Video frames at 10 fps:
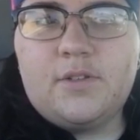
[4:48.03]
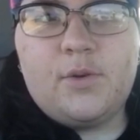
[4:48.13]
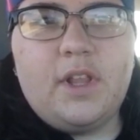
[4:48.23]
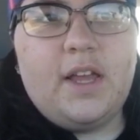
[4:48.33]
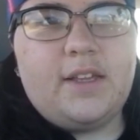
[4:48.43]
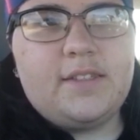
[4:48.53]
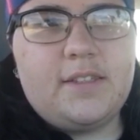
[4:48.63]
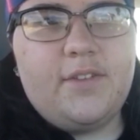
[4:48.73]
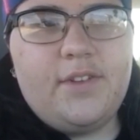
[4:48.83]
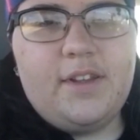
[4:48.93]
So we're like
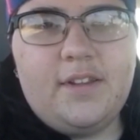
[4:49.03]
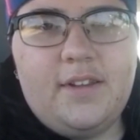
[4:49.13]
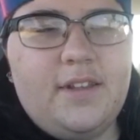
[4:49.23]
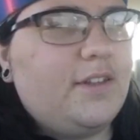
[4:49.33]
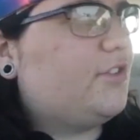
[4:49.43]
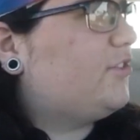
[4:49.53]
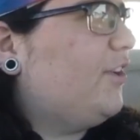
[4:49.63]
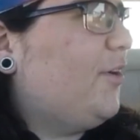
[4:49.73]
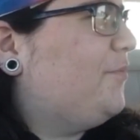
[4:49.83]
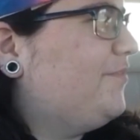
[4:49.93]
6
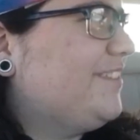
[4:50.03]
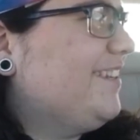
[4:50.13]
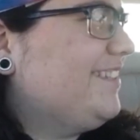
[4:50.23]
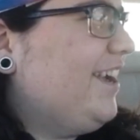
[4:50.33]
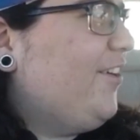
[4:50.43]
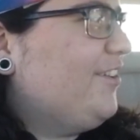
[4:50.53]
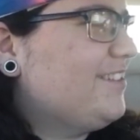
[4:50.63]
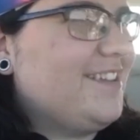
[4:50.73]
hours